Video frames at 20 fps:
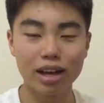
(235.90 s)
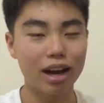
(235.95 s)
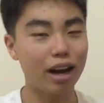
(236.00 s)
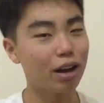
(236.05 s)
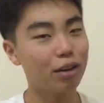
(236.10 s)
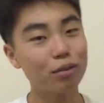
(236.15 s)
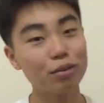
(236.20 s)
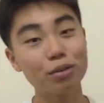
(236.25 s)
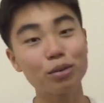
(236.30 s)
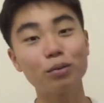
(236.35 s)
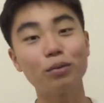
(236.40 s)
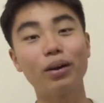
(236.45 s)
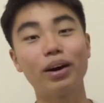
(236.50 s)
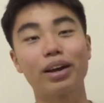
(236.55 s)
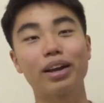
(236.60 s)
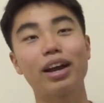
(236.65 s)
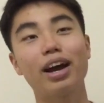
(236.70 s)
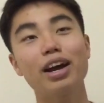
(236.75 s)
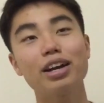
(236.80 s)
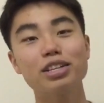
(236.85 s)
I don't know
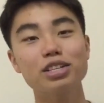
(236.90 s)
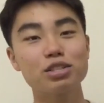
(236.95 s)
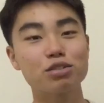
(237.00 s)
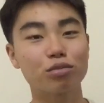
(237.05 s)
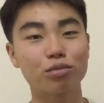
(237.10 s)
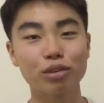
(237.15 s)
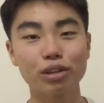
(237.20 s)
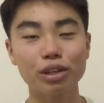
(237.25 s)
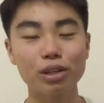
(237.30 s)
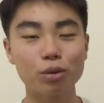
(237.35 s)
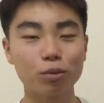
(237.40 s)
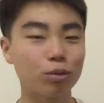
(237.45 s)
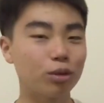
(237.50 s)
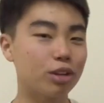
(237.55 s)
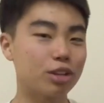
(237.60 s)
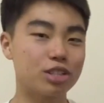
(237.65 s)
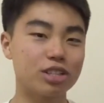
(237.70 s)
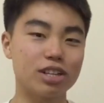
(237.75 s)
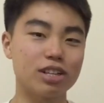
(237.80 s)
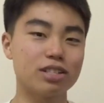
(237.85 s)
why. I just really
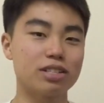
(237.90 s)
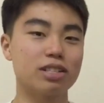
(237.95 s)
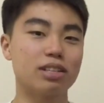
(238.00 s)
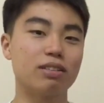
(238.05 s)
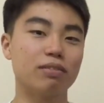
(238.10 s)
want Chelsea